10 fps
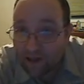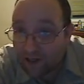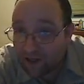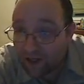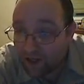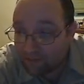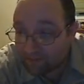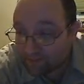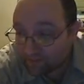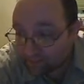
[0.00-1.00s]
number one,
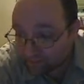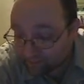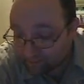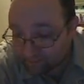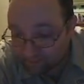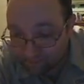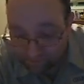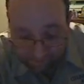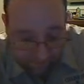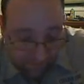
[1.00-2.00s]
guys, I want, I want to
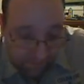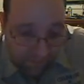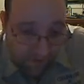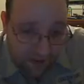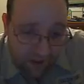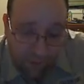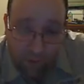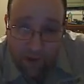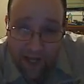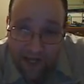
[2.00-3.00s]
apologize for not being here
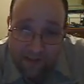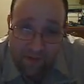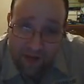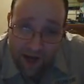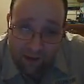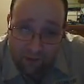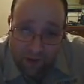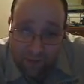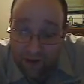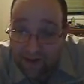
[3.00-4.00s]
last night.
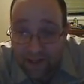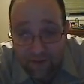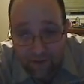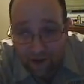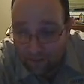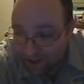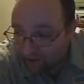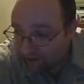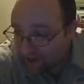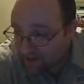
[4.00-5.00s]
Uh, I know
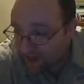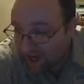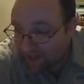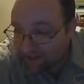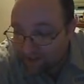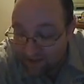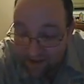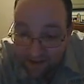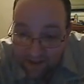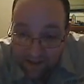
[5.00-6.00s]
I told you guys that
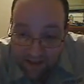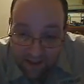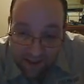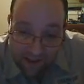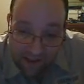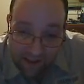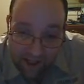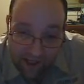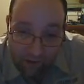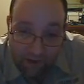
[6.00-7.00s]
we were uh,
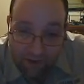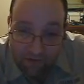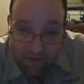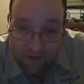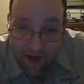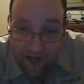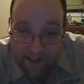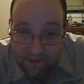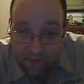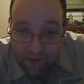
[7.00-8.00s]

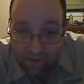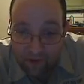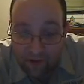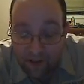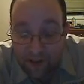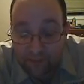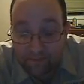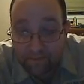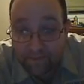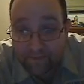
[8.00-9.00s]
rebuilding the engine in the
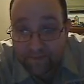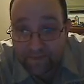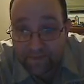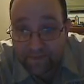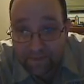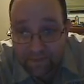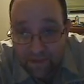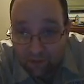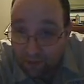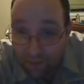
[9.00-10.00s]
car at work at Kia,
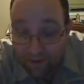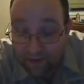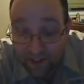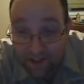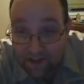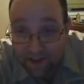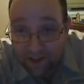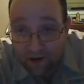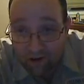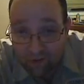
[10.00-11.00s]

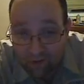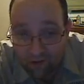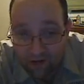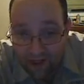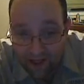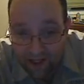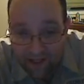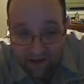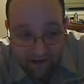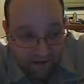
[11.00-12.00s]
and uh,
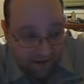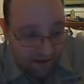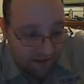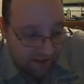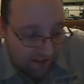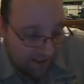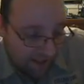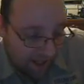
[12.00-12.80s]
I think I told you